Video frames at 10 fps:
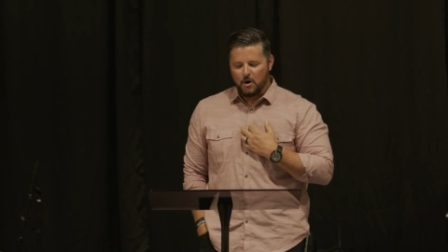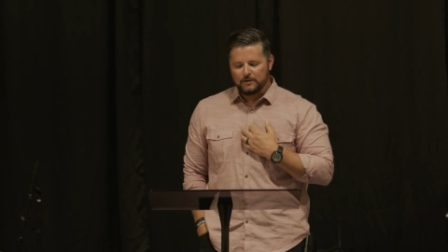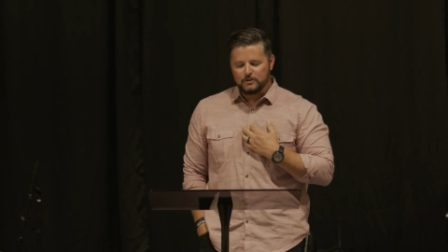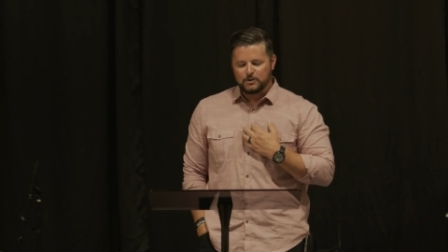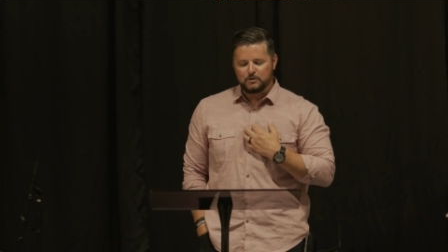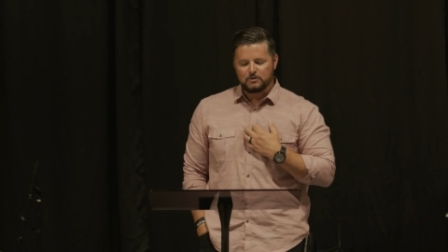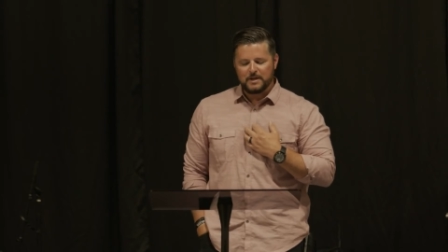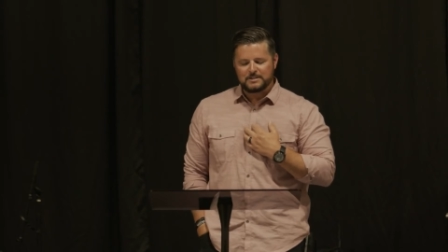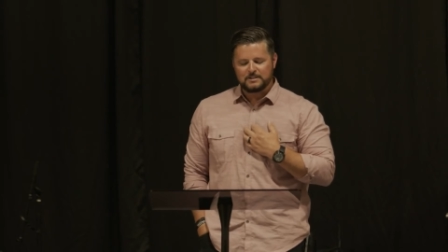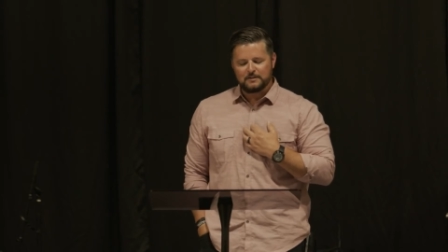knowing the truth
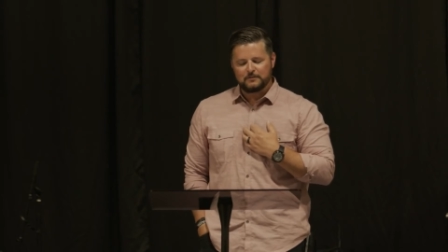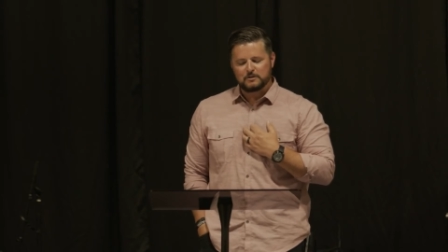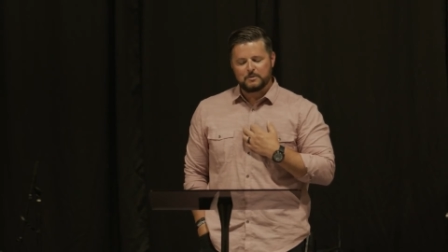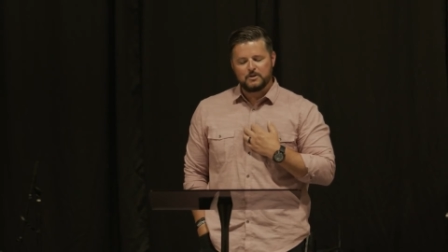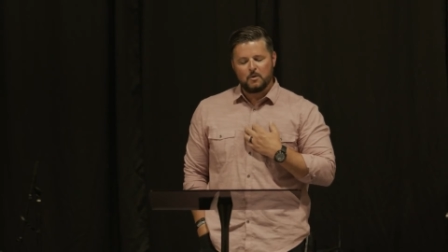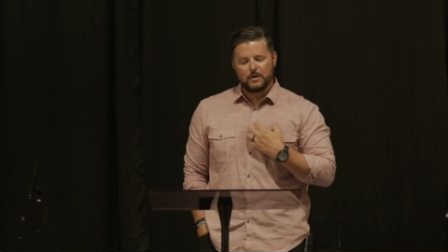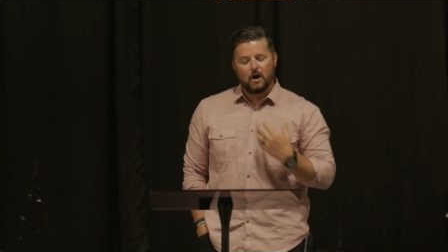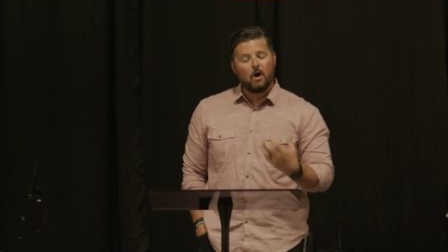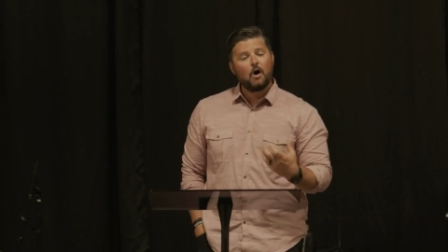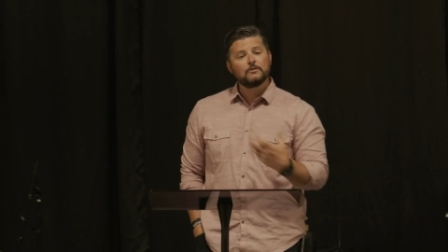makes a difference, but
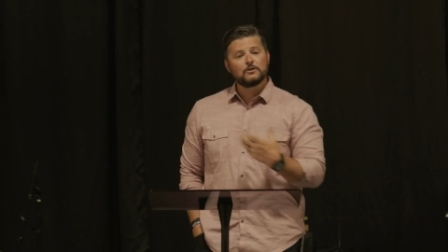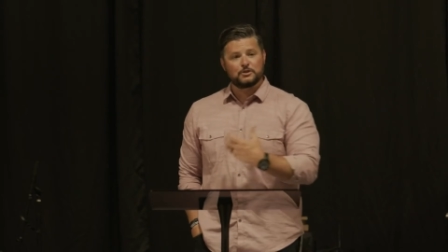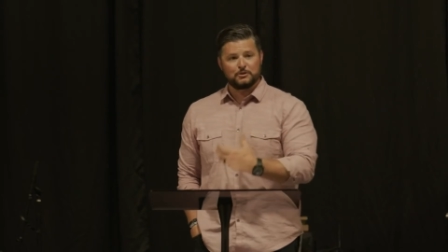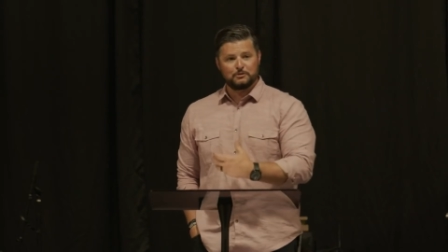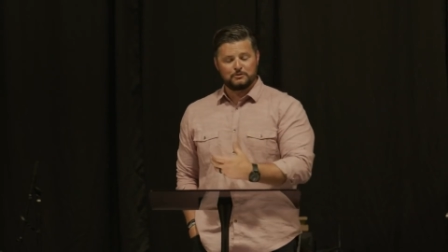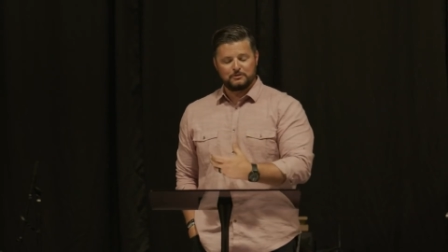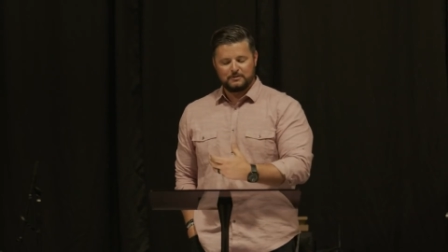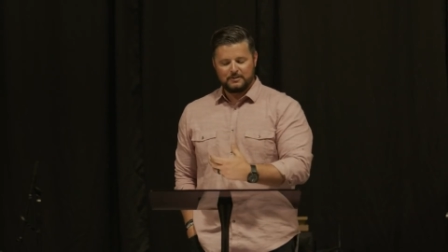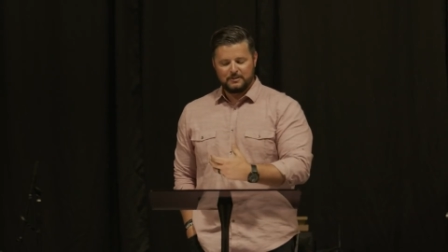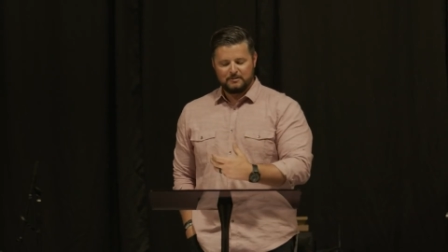knowing all the
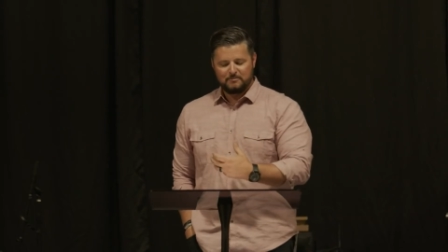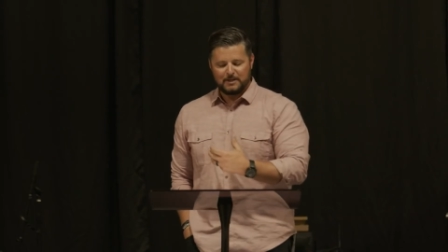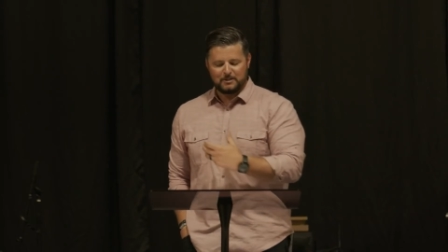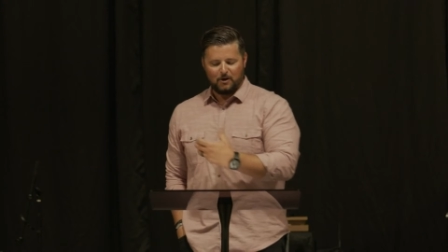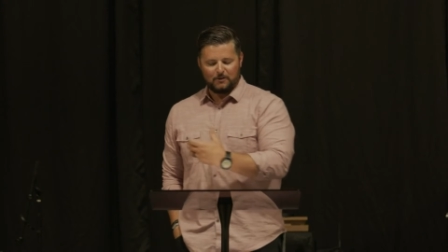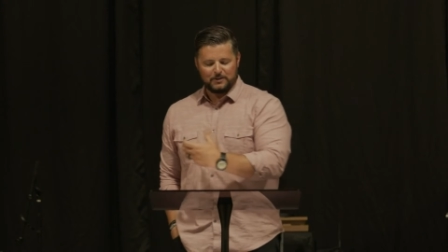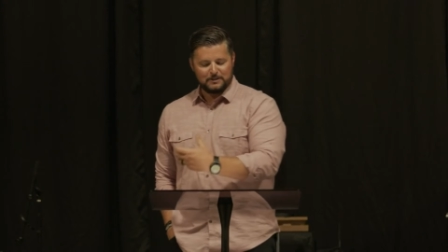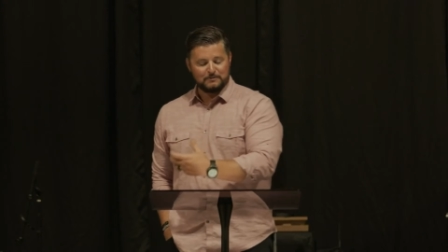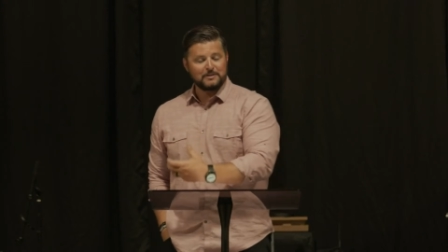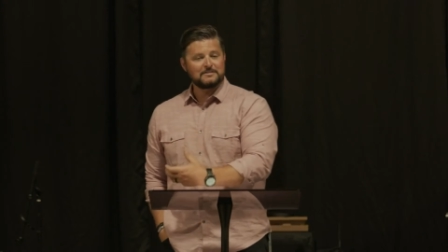truth makes all the
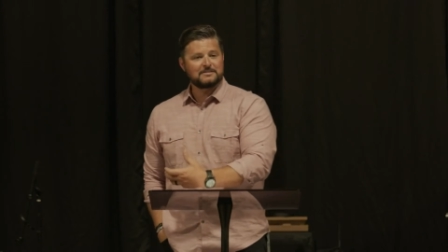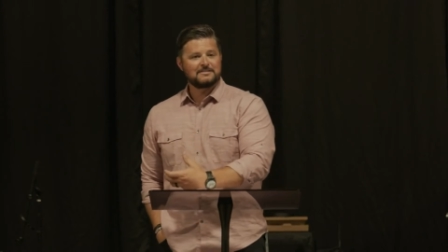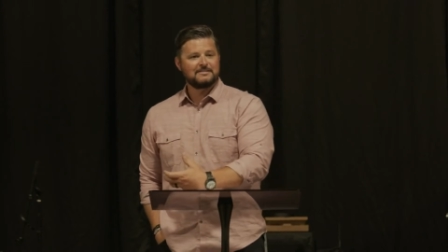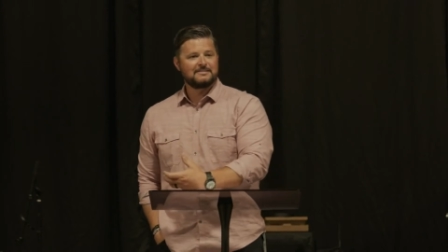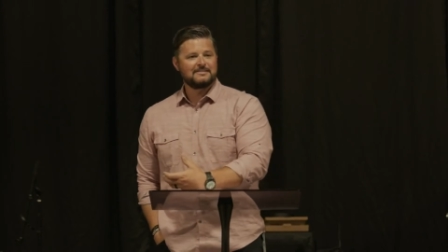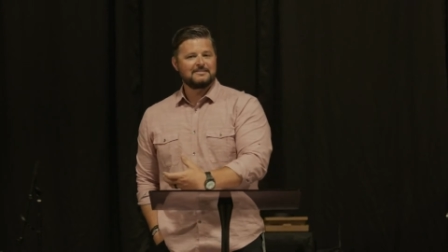difference.